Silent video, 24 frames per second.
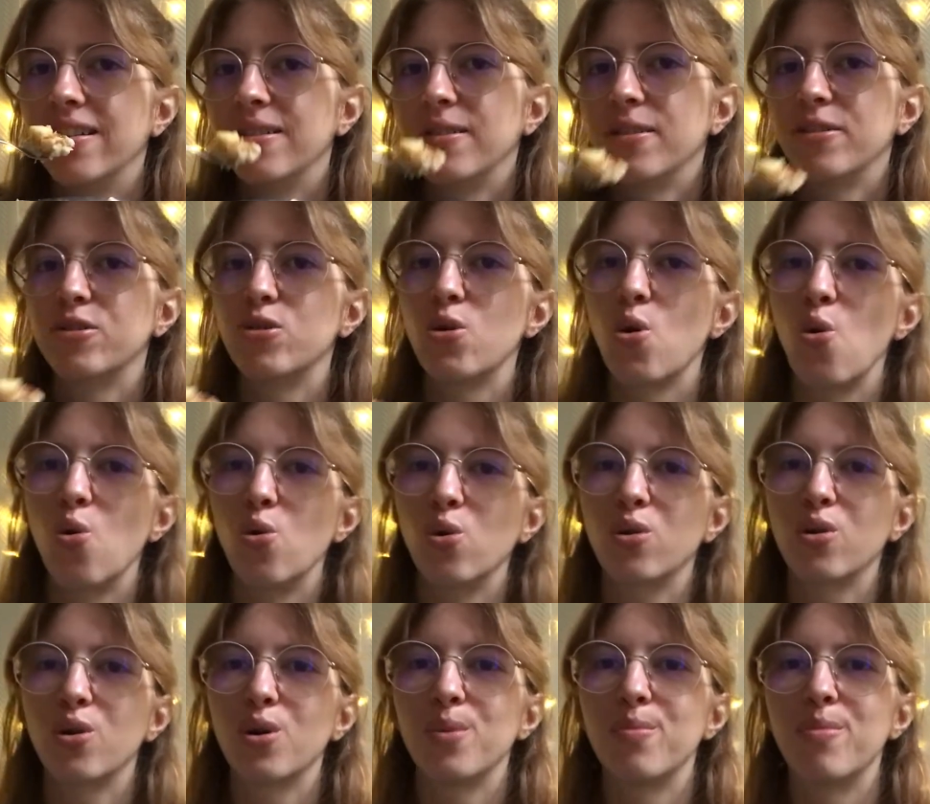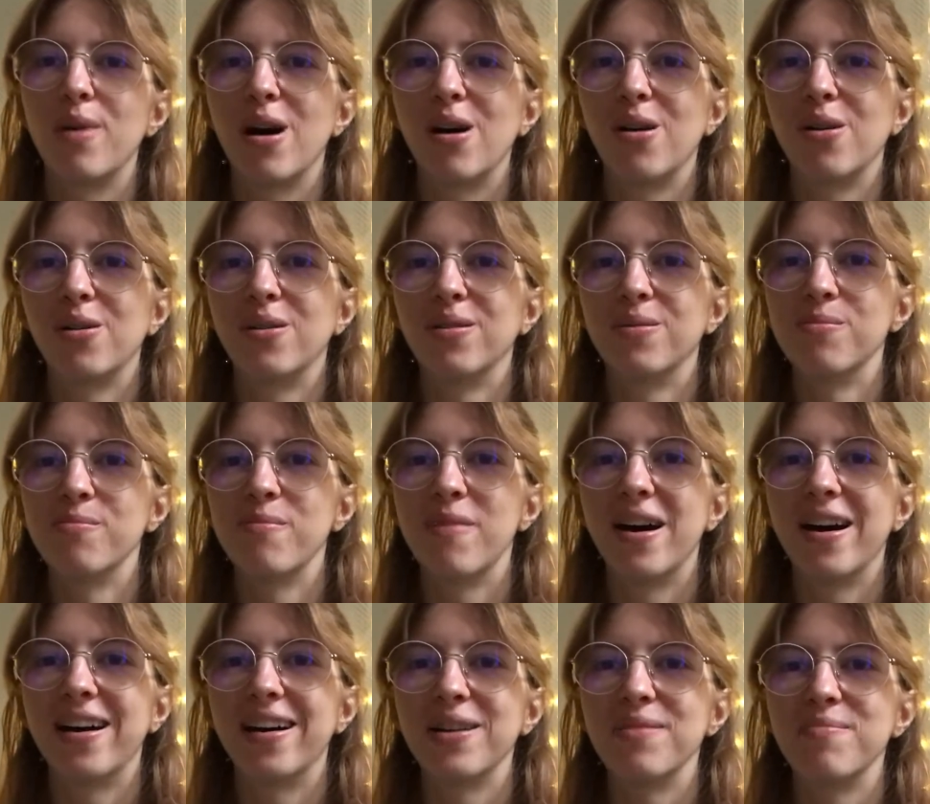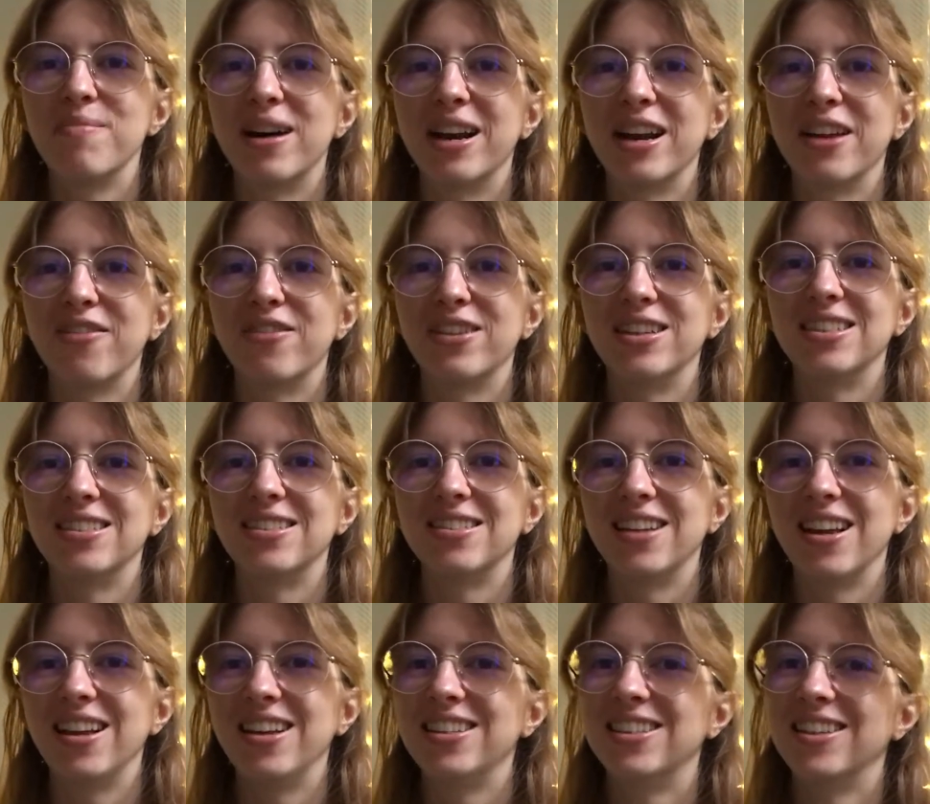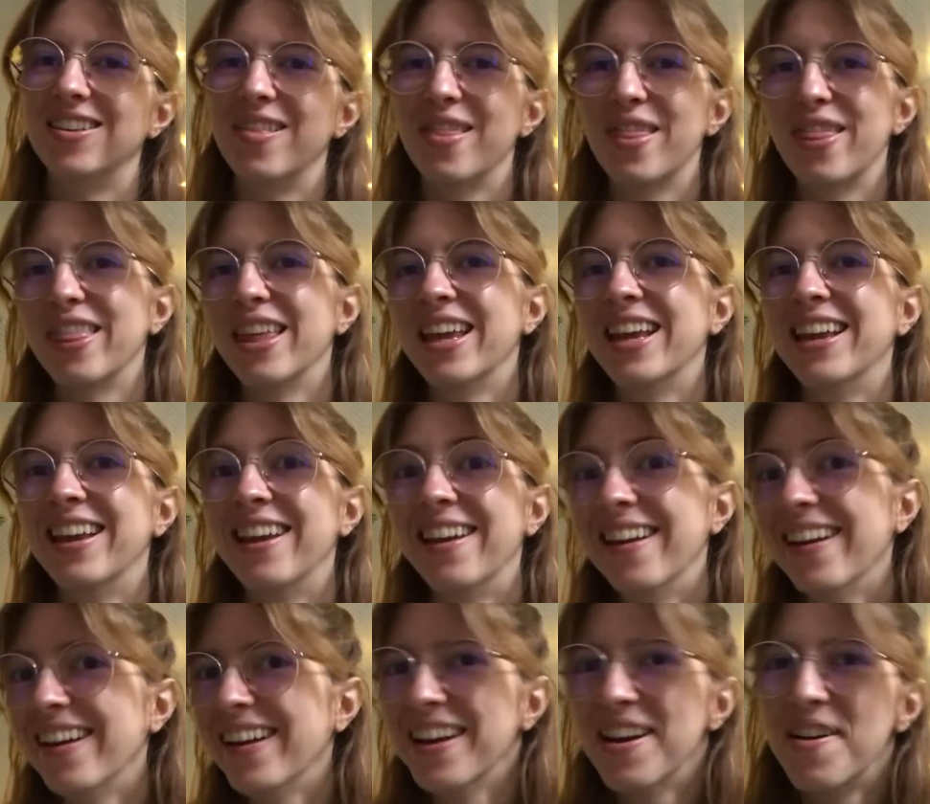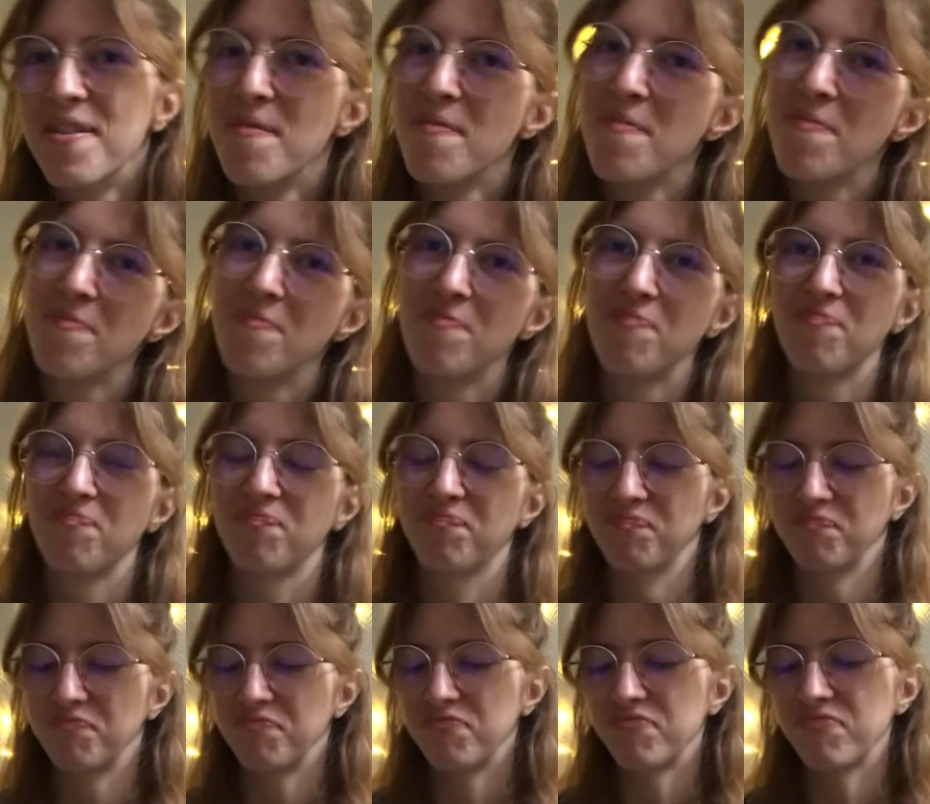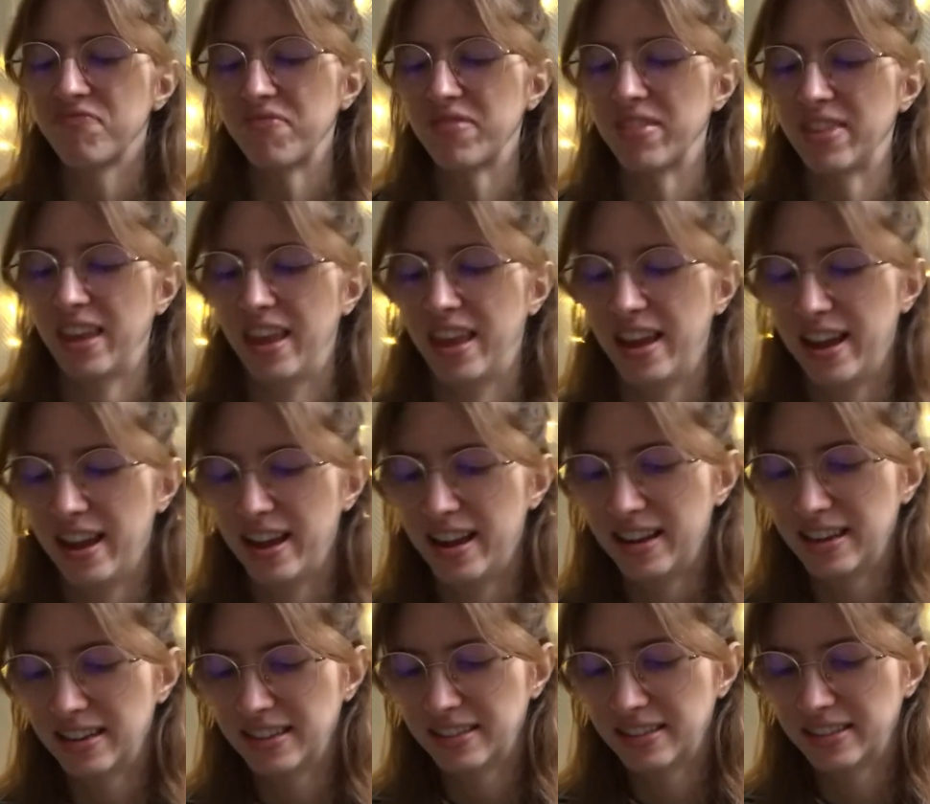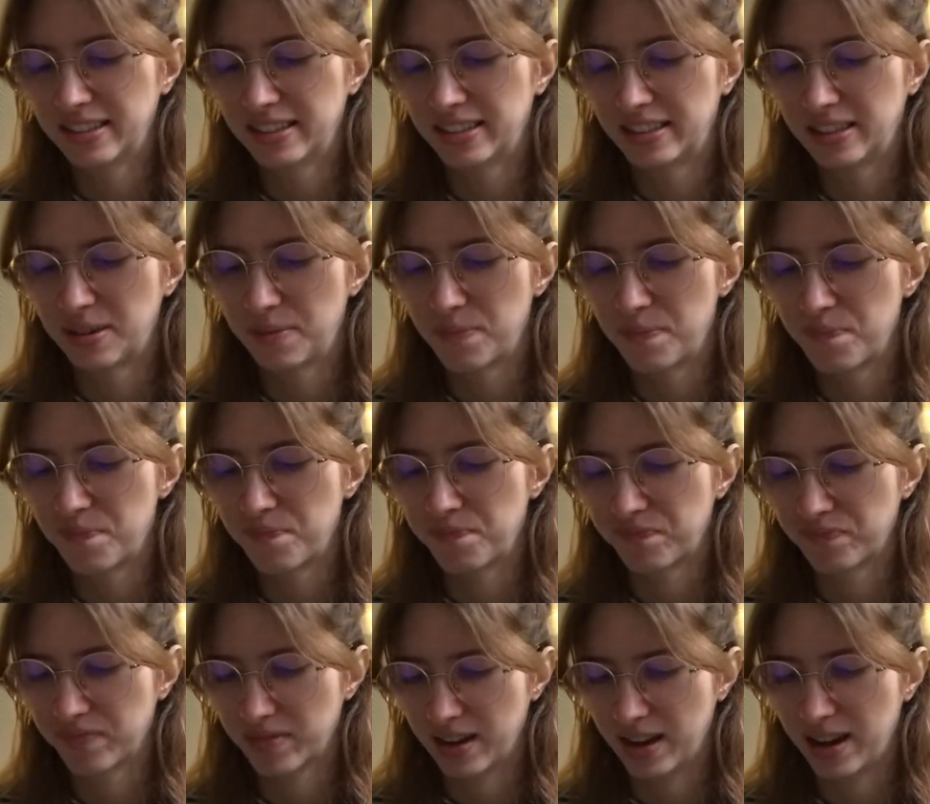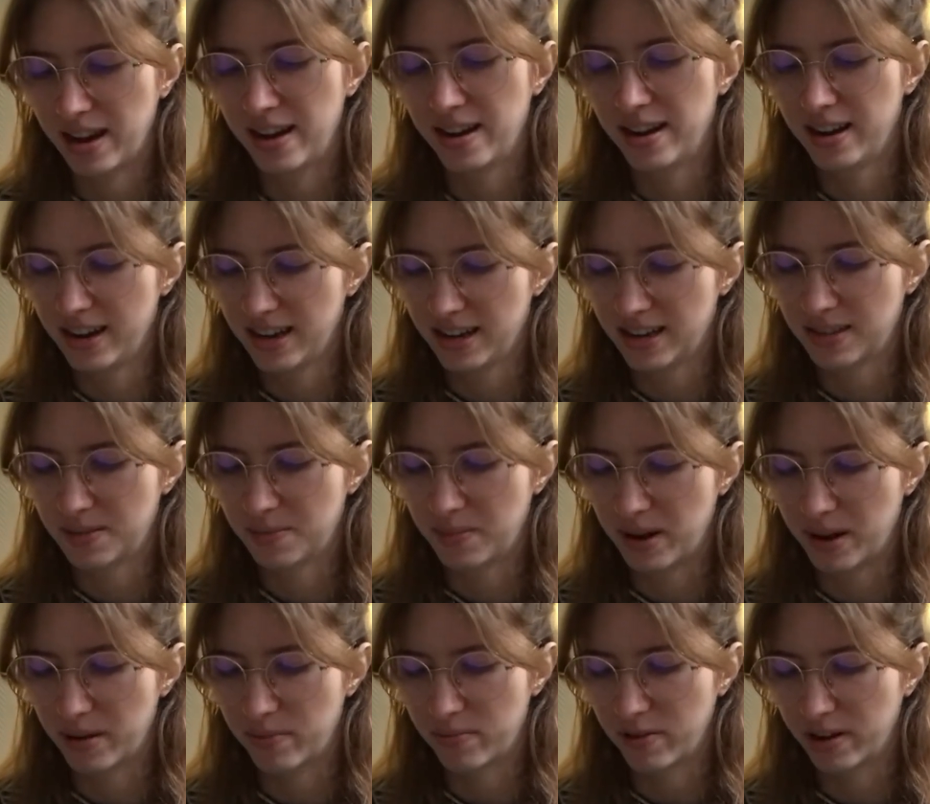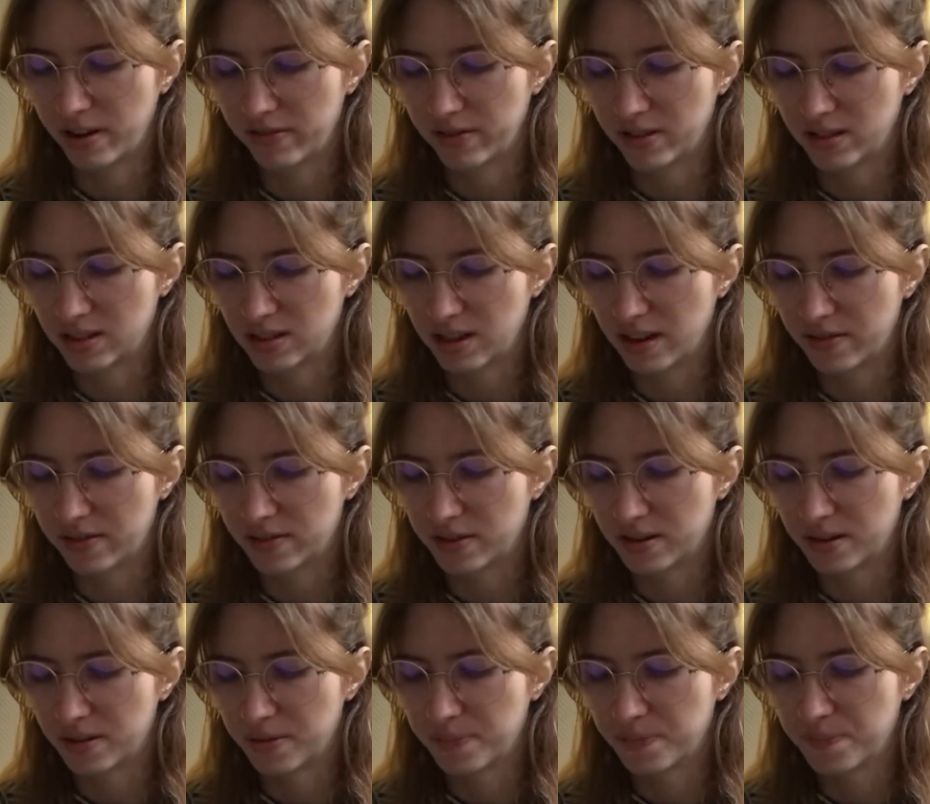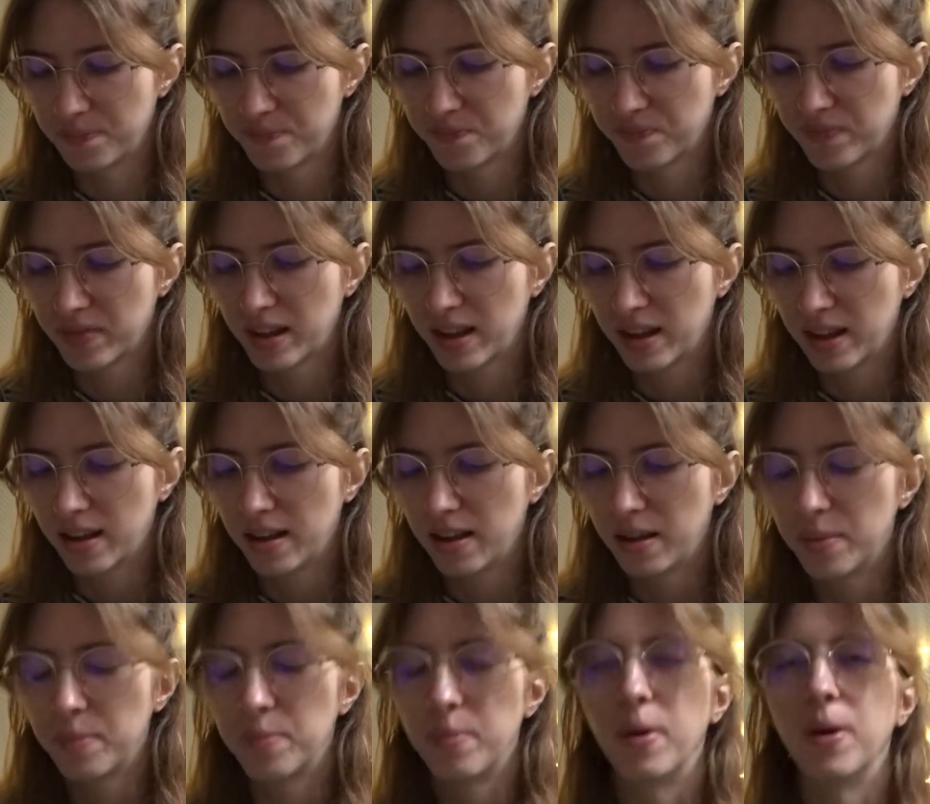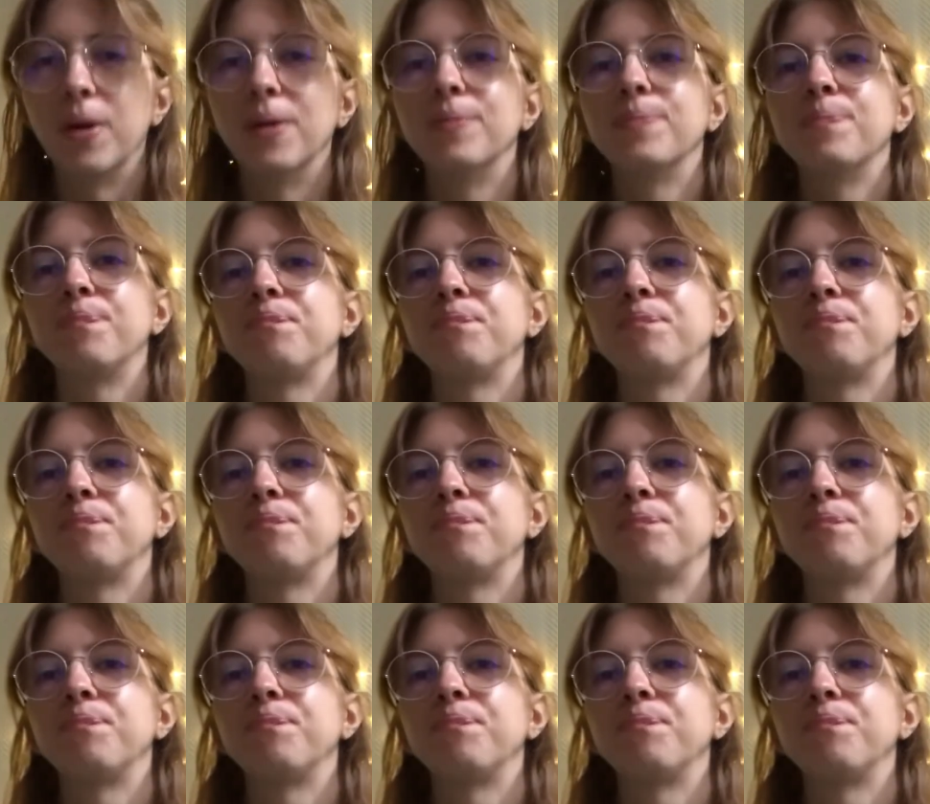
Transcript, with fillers: talk about my manifestation thingy and and eat my breakfast after but